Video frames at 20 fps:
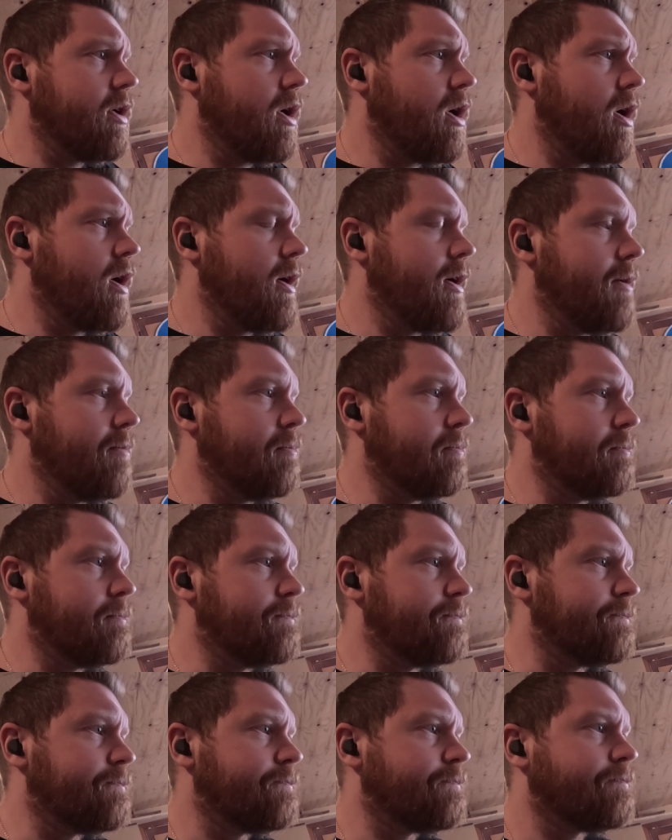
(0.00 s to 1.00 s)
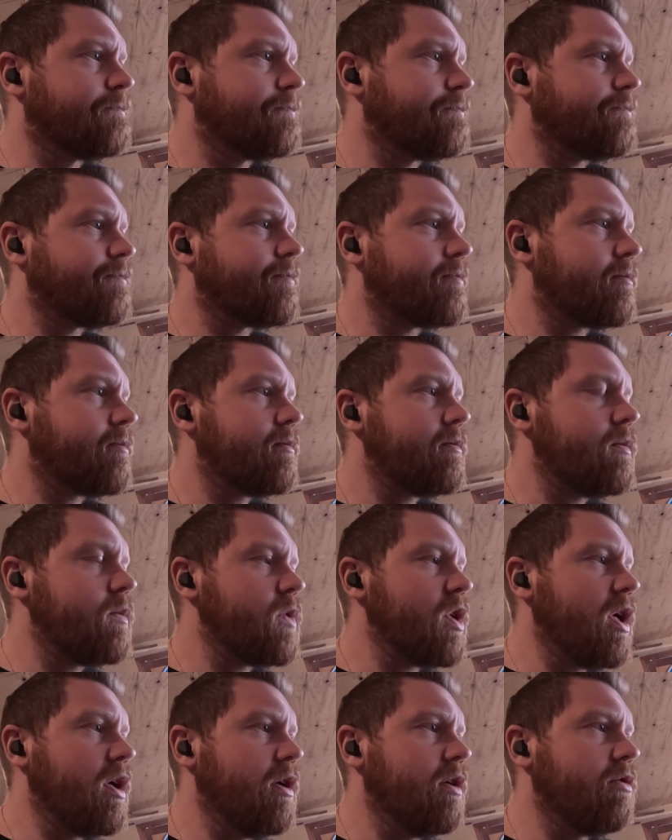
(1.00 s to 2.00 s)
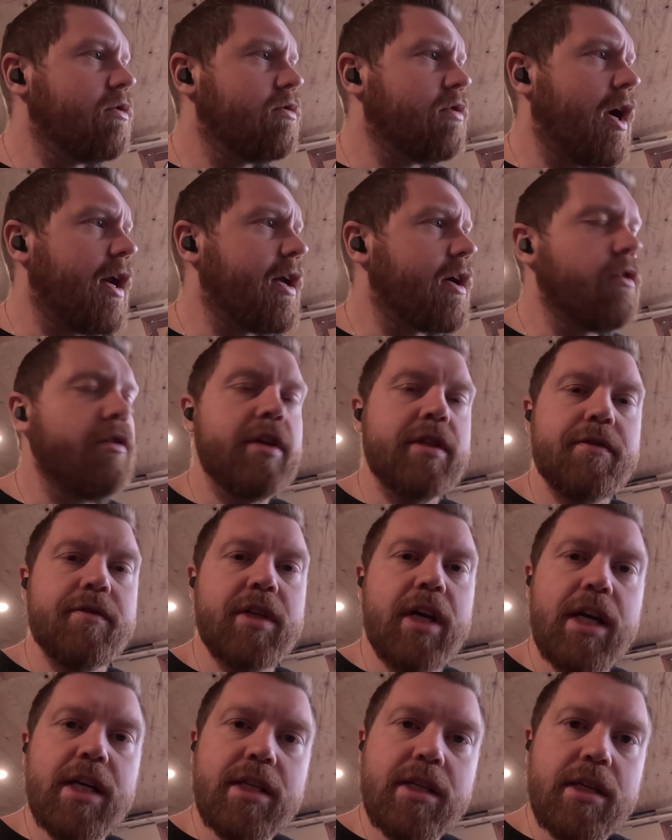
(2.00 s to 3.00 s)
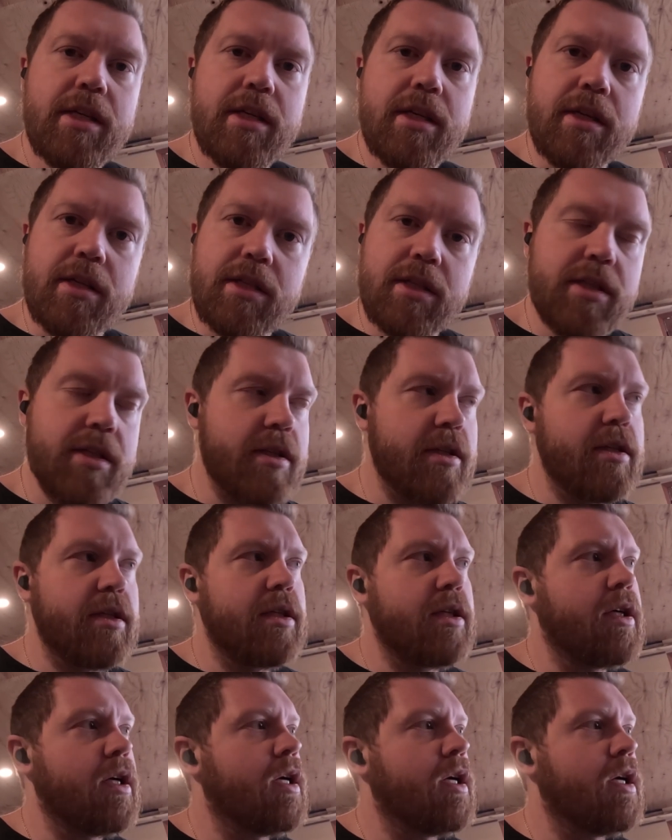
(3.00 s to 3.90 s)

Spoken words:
Kind of aggressive sizes.